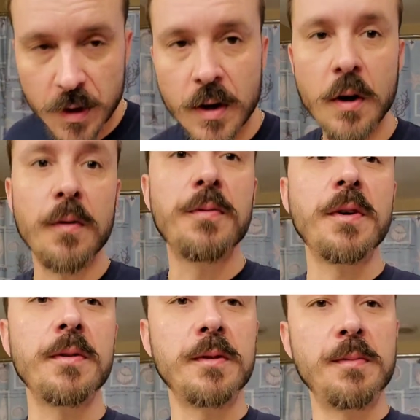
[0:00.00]

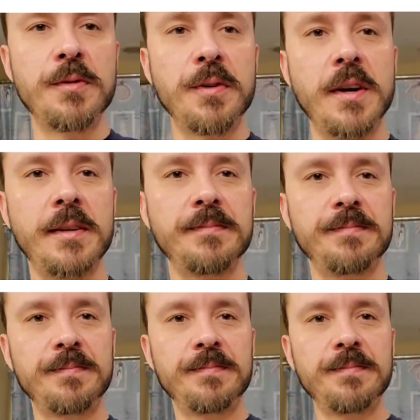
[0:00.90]
Oh, almost forgot.
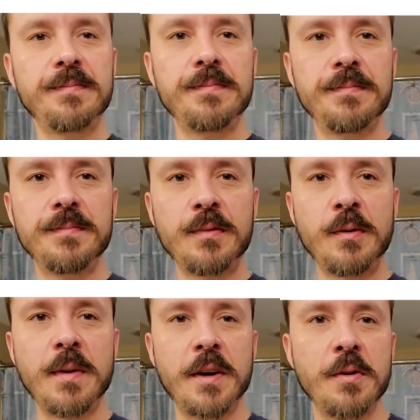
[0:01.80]

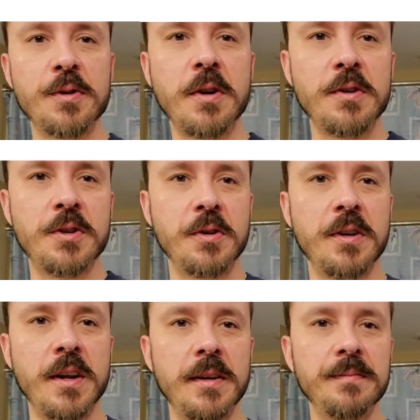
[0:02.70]
Wearing my Coast Guard shirt
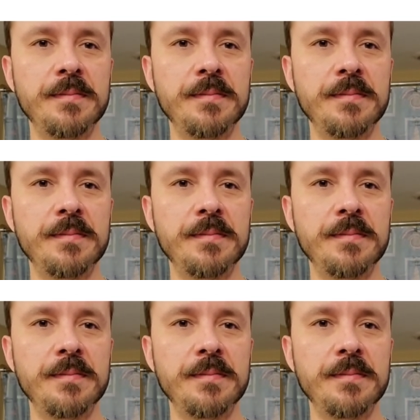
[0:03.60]
today.